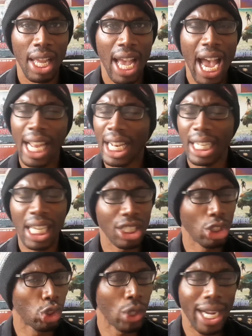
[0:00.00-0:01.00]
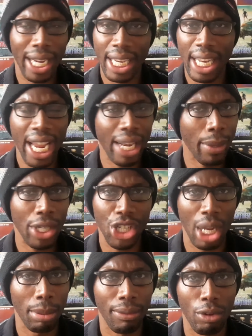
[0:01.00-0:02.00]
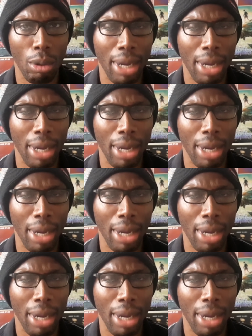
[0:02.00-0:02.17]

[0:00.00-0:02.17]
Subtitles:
And it doesn't drag in any way, shape or form.